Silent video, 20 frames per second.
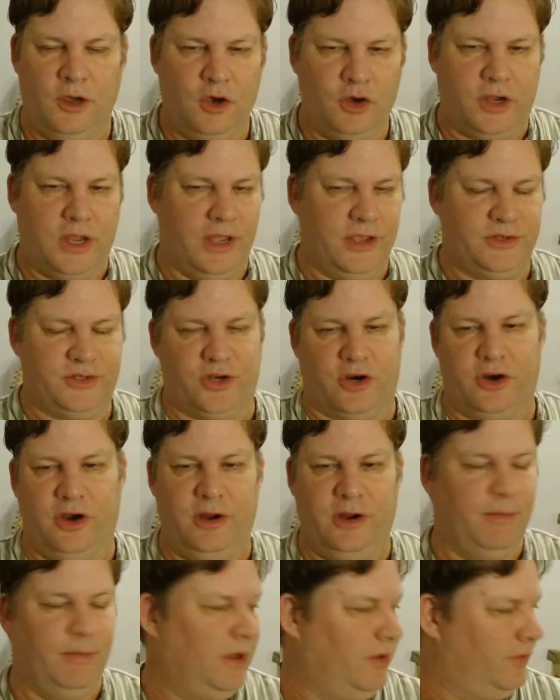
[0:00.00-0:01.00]
Okay,
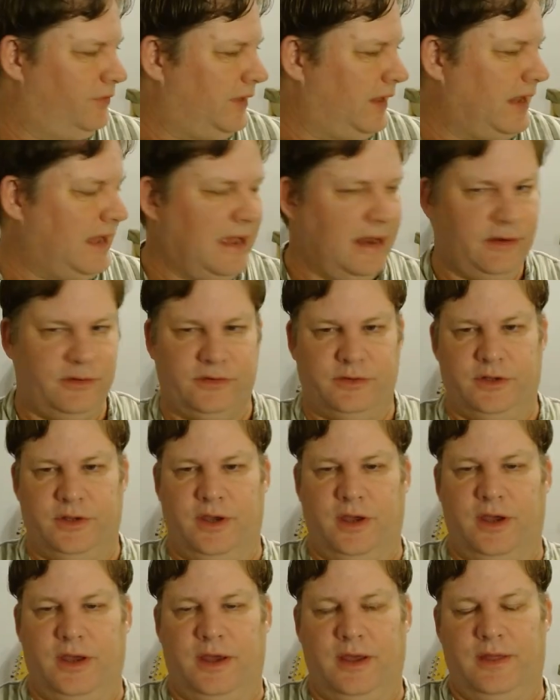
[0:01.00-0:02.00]
sorry about that.
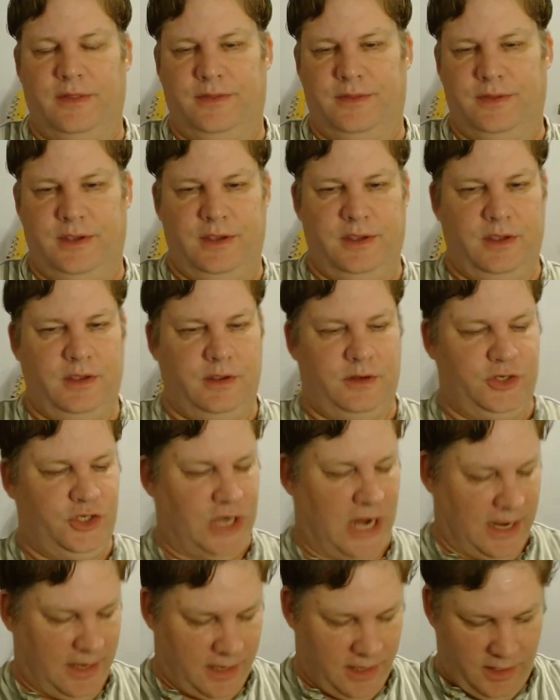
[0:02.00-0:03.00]
The
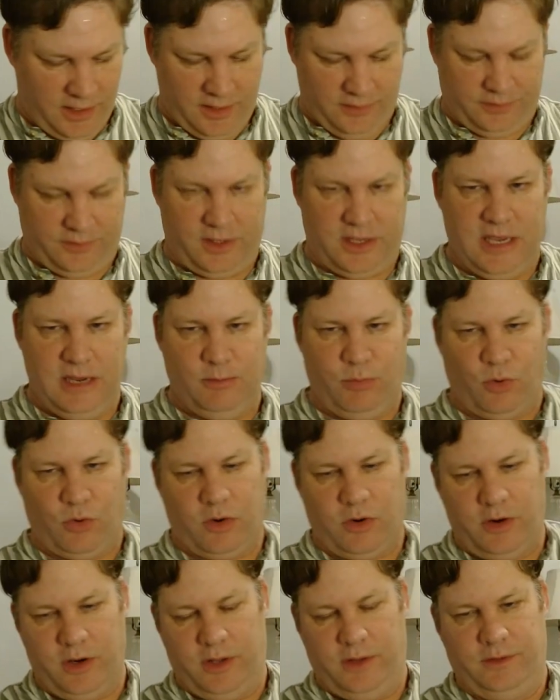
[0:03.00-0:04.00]
jacket hit the
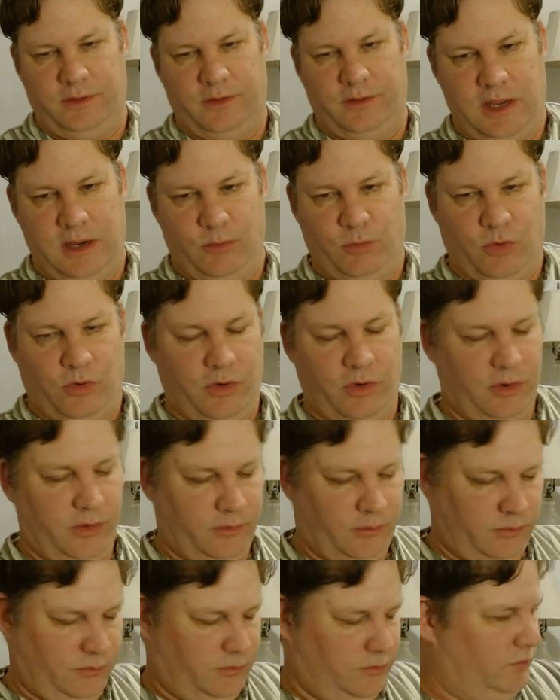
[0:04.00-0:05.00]
keyboard, and the
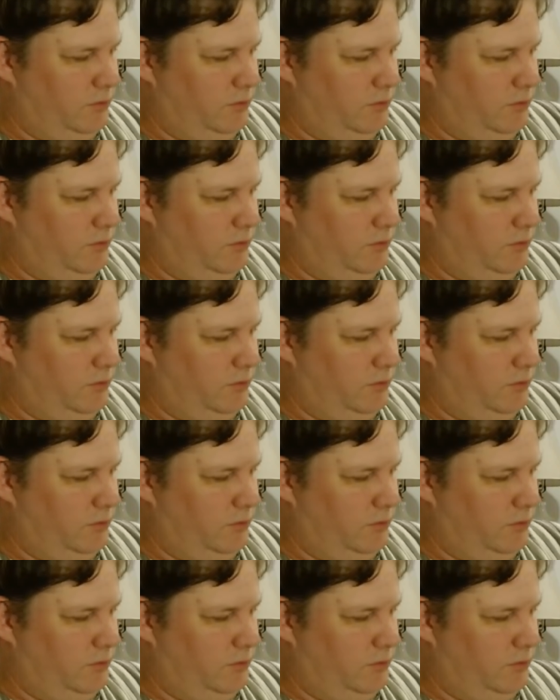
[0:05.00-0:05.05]
keyboard